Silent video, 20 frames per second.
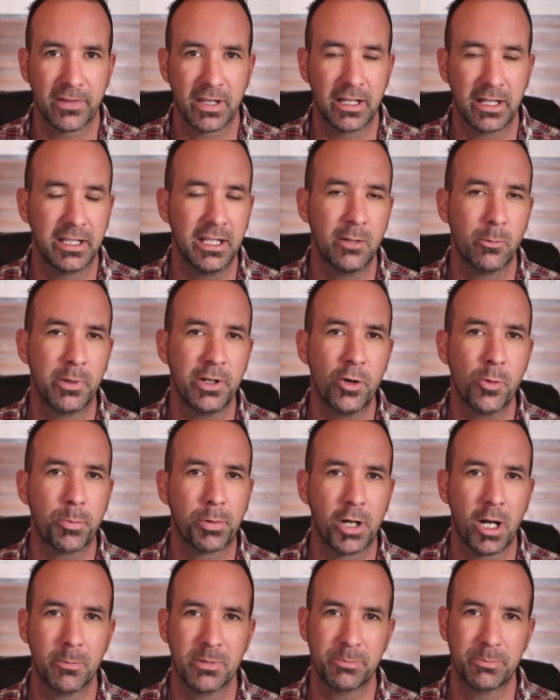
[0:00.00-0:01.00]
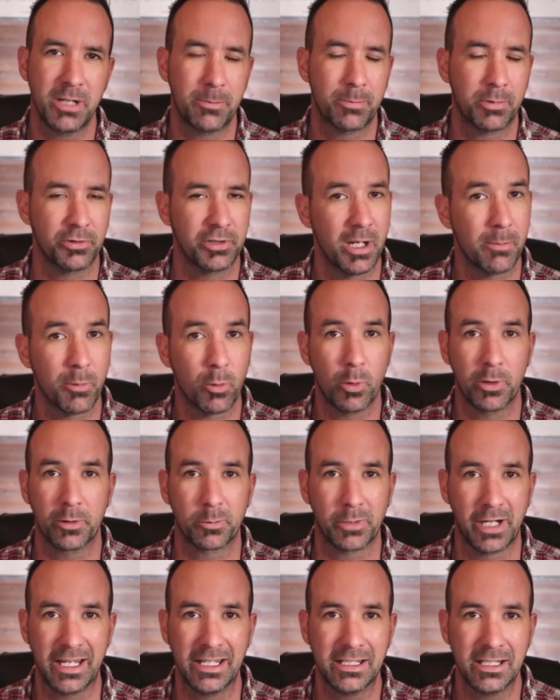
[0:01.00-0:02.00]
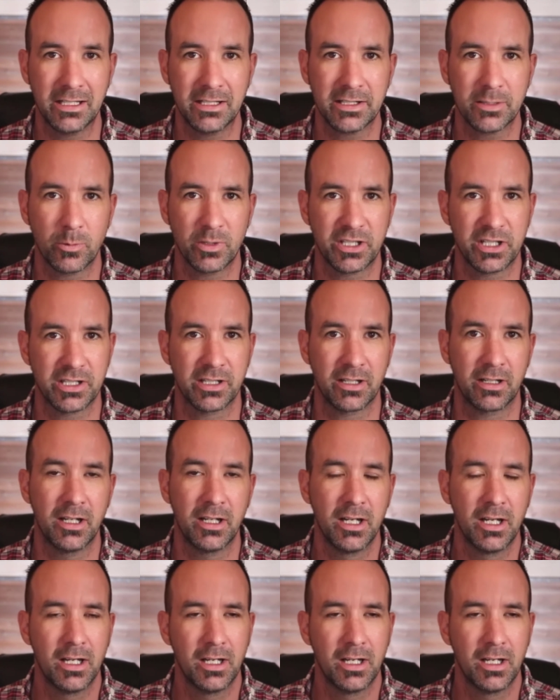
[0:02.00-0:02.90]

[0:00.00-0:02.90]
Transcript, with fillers: Again, we don't promise people number 1 rankings, which is a